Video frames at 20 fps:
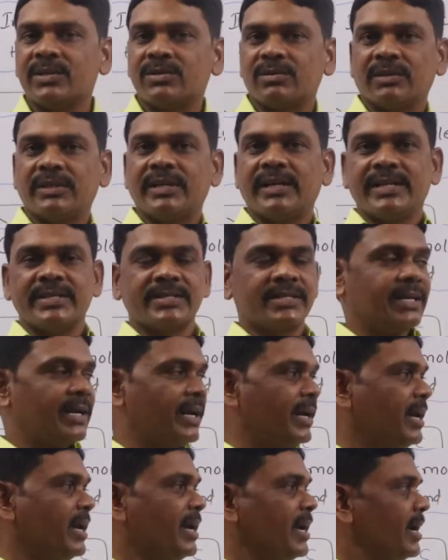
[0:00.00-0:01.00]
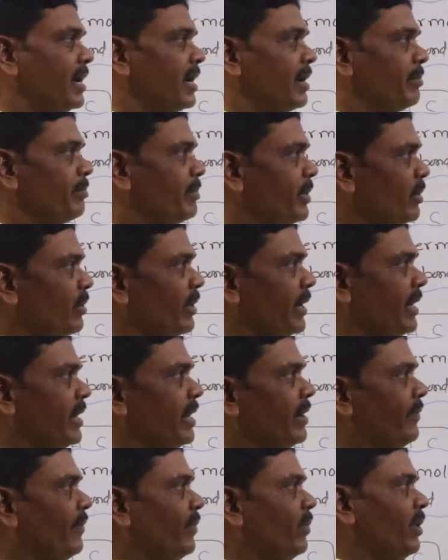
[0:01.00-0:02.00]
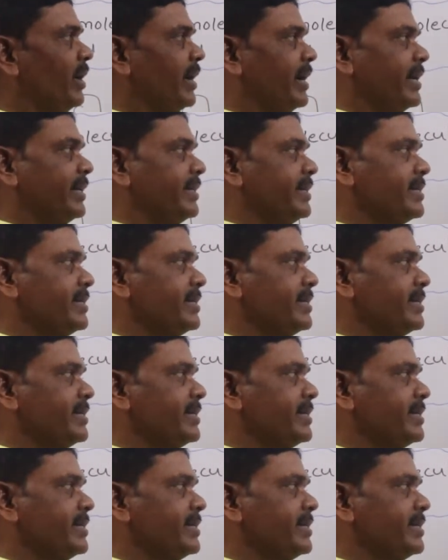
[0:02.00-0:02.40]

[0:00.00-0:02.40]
So that is the beauty of what?